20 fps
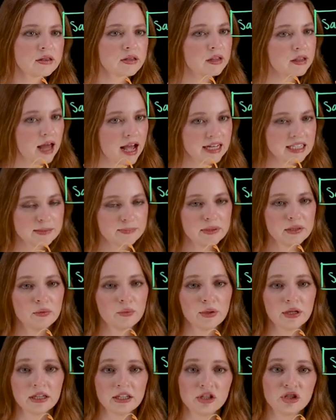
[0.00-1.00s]
The last
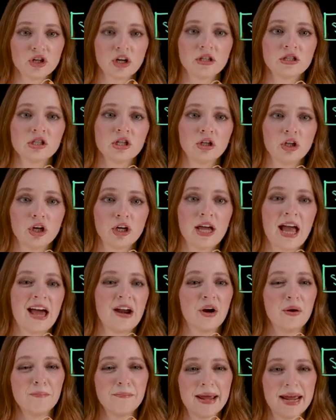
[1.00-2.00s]
bit really starts to look
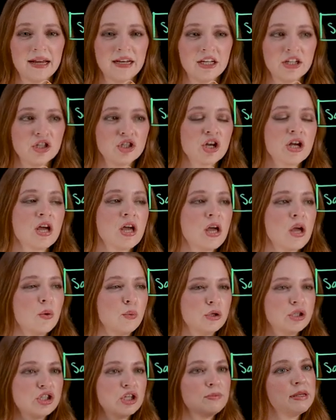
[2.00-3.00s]
at our manage,
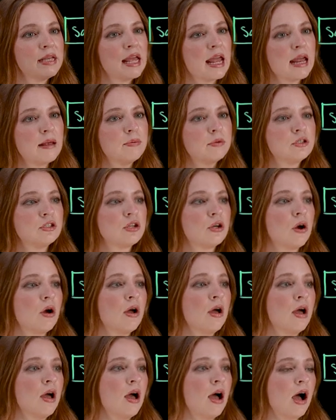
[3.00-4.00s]
where be able to
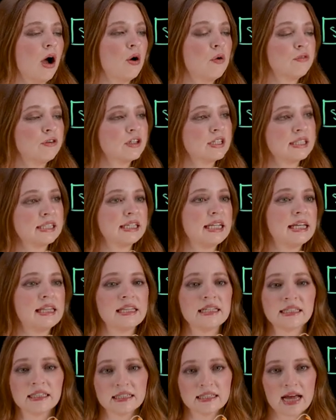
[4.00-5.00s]
oversee
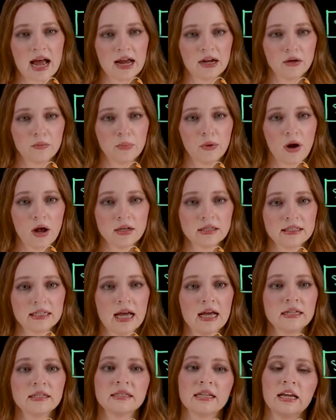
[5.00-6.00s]
this entire
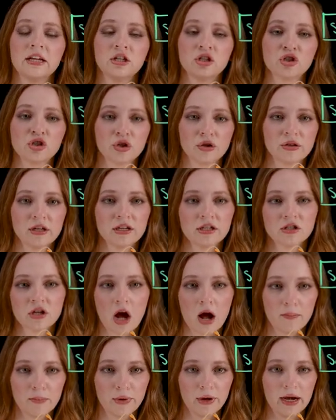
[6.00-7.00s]
process and ensure that it's
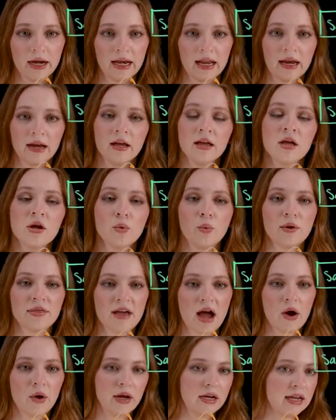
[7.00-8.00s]
operating
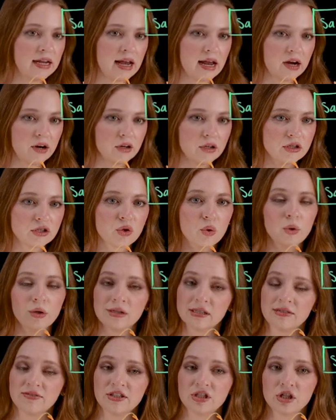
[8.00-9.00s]
without any errors or
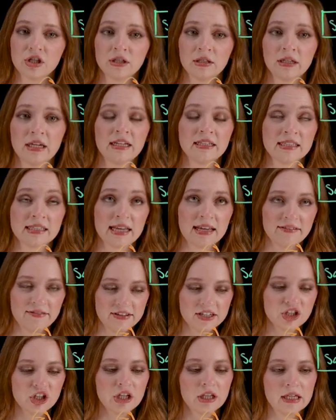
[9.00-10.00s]
as
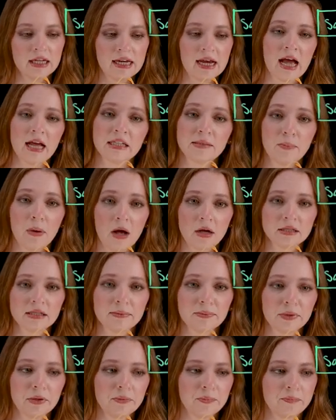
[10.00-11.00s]
efficiently as
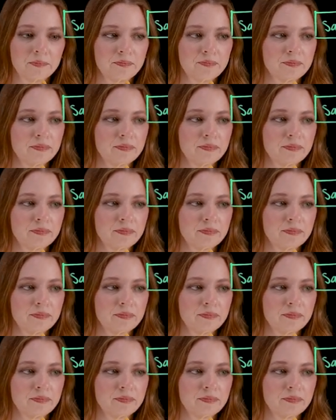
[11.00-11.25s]
possible.